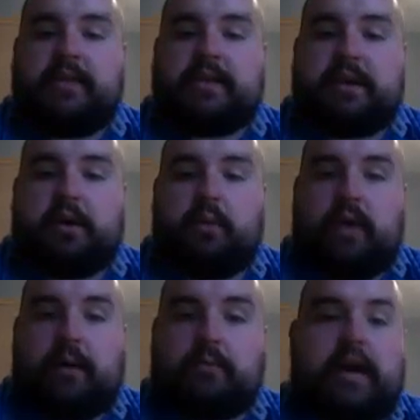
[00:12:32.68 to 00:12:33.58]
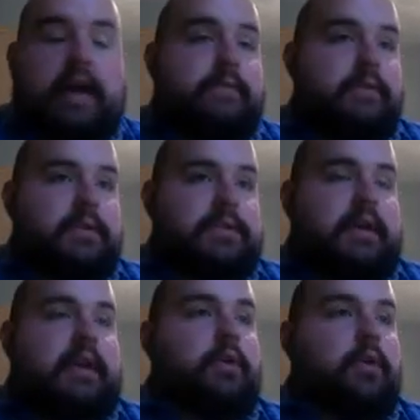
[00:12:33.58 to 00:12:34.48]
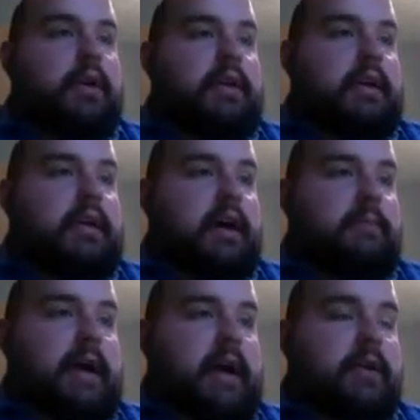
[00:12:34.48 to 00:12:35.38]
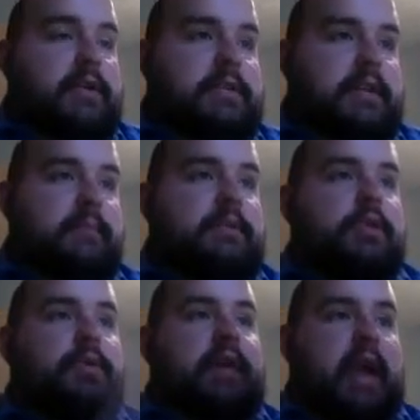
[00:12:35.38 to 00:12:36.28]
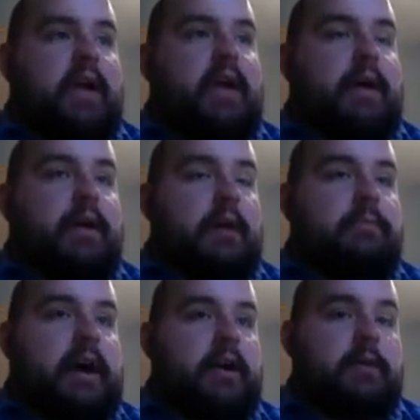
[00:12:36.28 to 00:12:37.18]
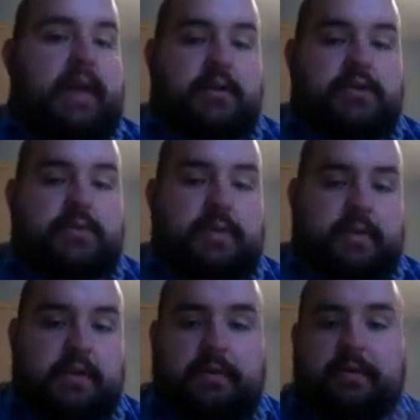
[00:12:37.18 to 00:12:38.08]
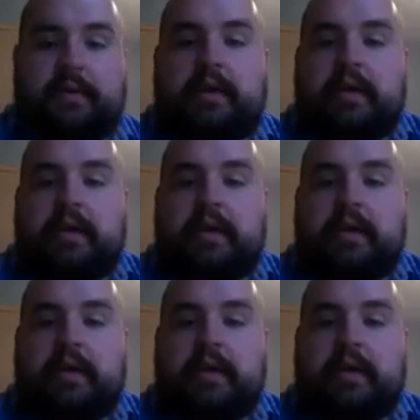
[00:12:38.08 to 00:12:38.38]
these old rifles, in order to get gunpowder into them, you would carry a gunpowder pouch with you.